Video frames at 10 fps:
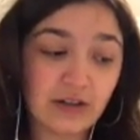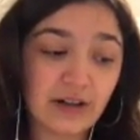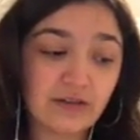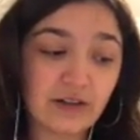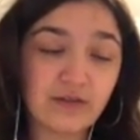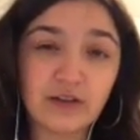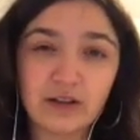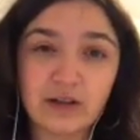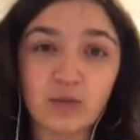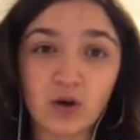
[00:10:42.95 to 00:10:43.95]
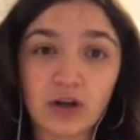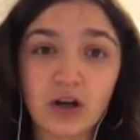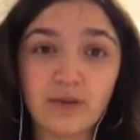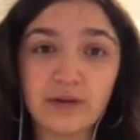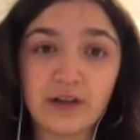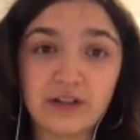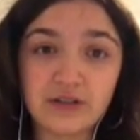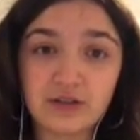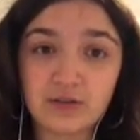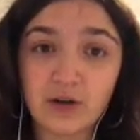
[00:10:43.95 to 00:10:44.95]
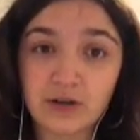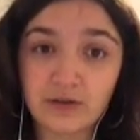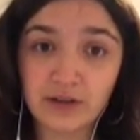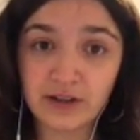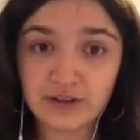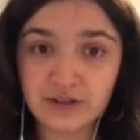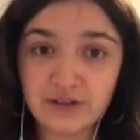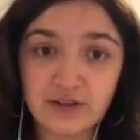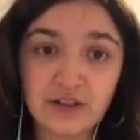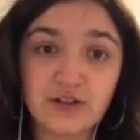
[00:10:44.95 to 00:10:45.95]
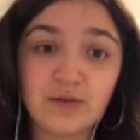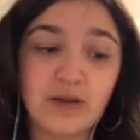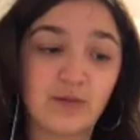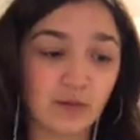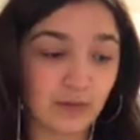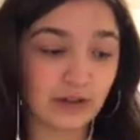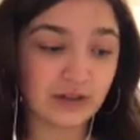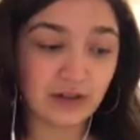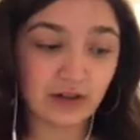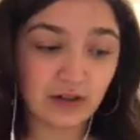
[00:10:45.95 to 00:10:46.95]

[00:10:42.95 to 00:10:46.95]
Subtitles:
if they feel like more accommodations or modifications need to be implemented.